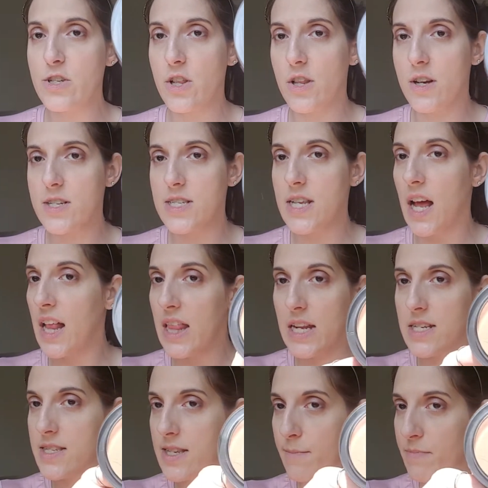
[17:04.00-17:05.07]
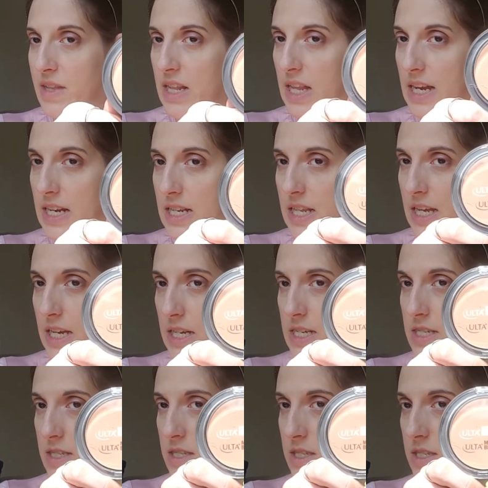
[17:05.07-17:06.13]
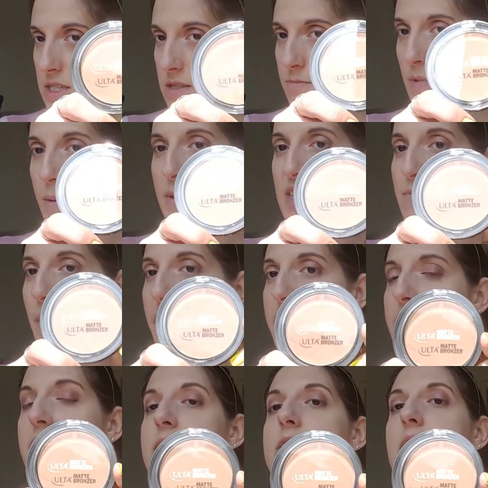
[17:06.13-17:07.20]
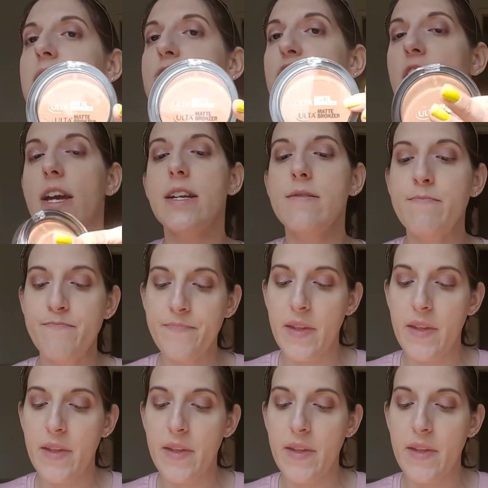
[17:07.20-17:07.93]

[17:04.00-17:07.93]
looks a little something like this. Maybe it's better in the sunshine.